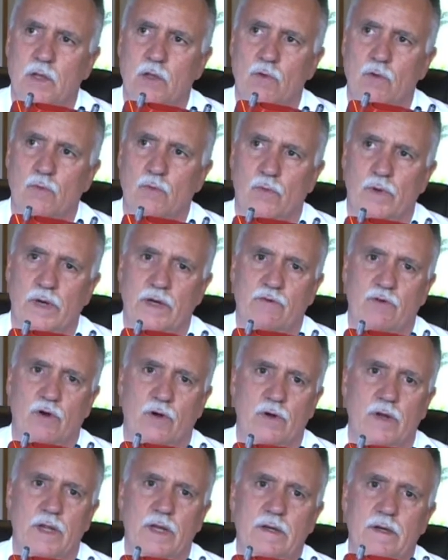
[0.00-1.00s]
You will
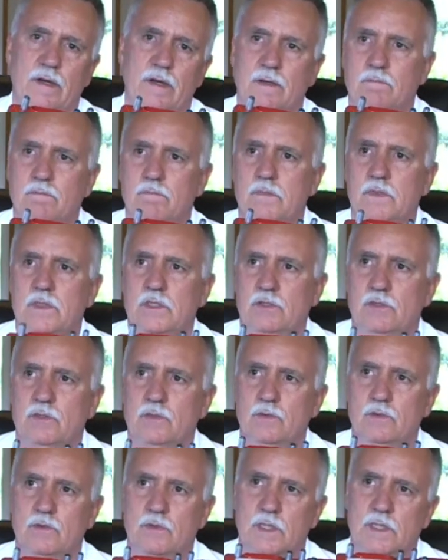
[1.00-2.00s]
return it
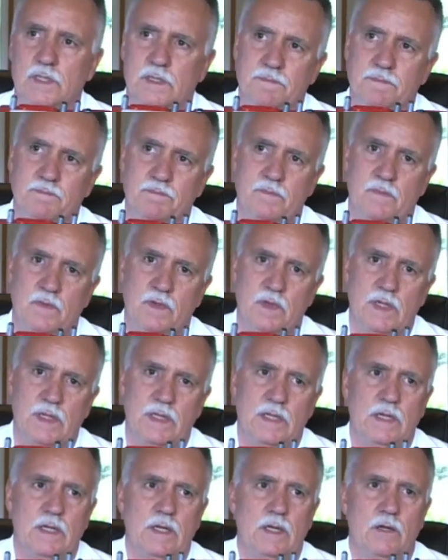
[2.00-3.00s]
to the
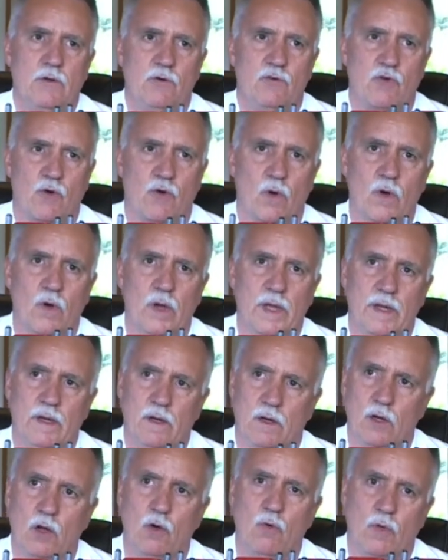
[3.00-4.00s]

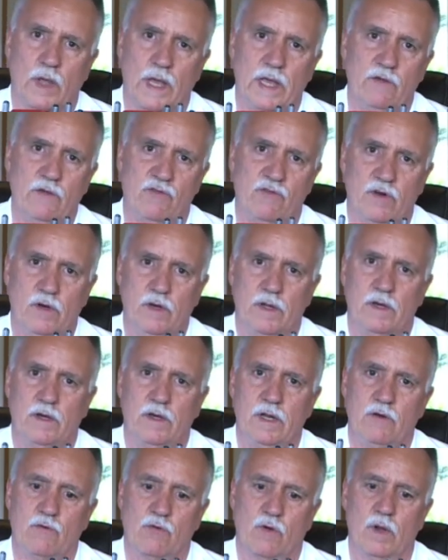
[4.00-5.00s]
Troy location in
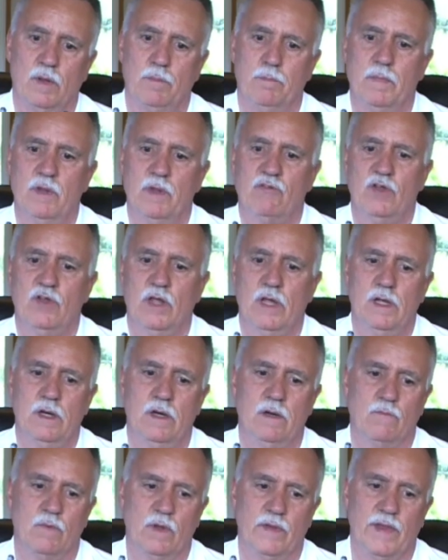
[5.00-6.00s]
Detroit,
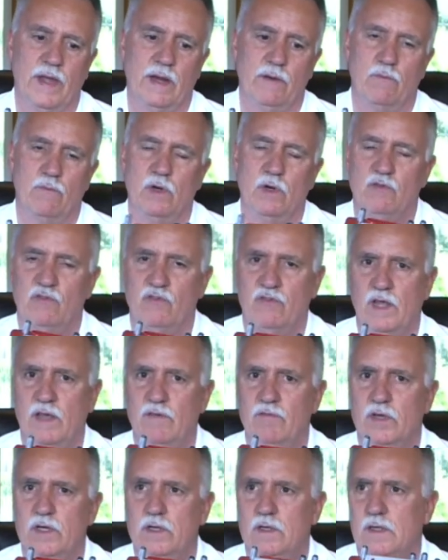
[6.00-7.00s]
Michigan, and when they
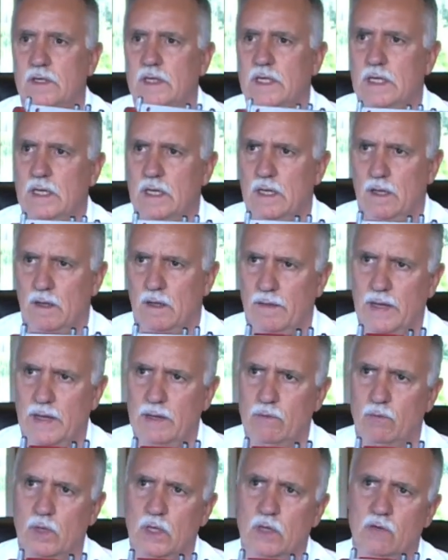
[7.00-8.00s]
receive it, they
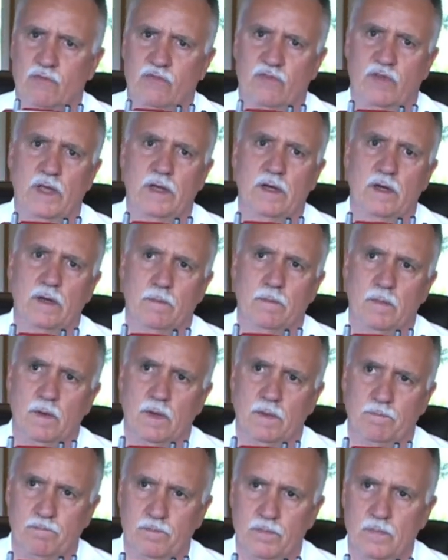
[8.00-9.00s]
will send
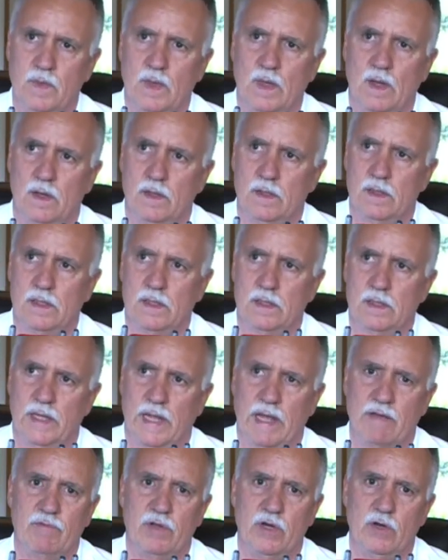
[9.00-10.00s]

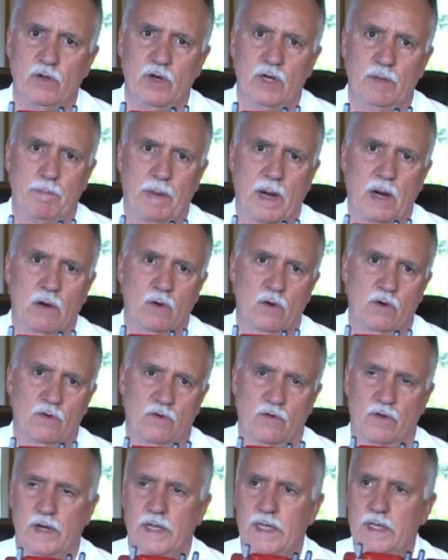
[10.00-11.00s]
heavy duty
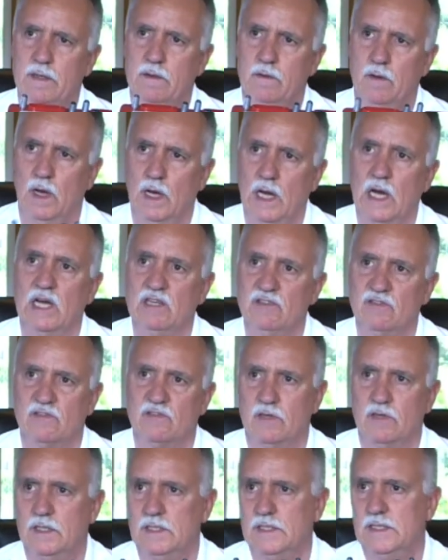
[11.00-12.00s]
powertrain,
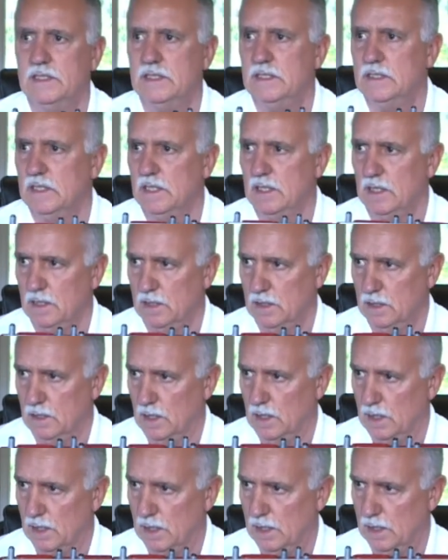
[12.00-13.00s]
us,
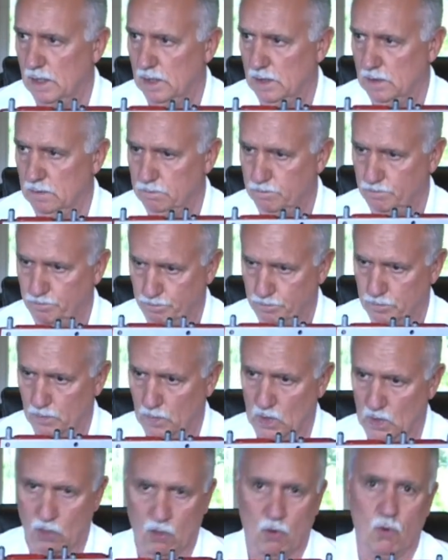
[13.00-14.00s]

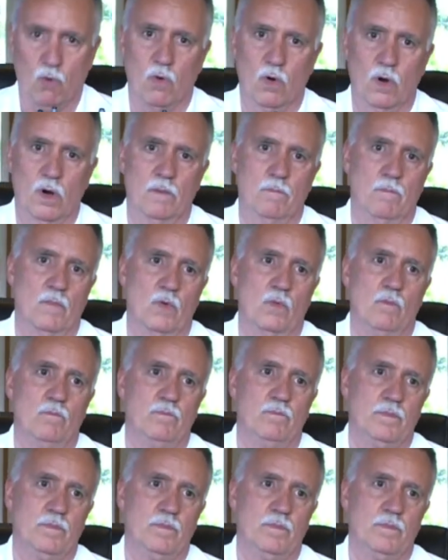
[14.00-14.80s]
the core